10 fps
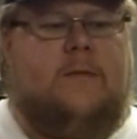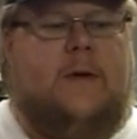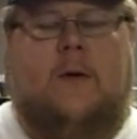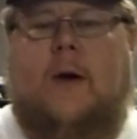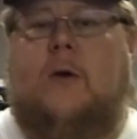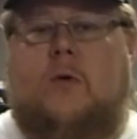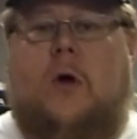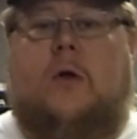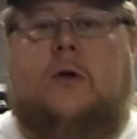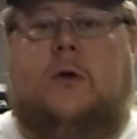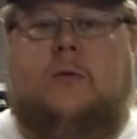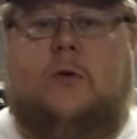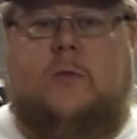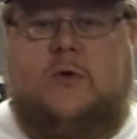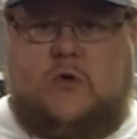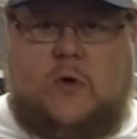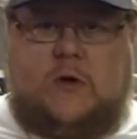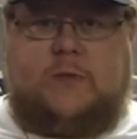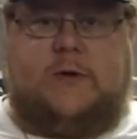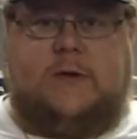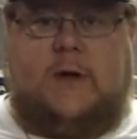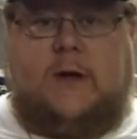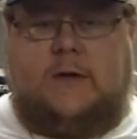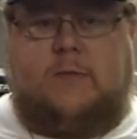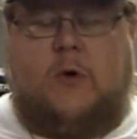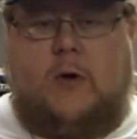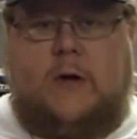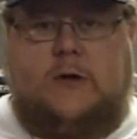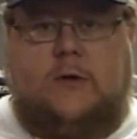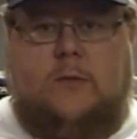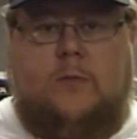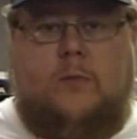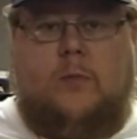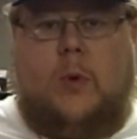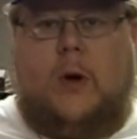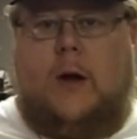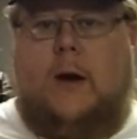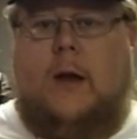Now, I don't call YouTube a strange place to get inspiration, but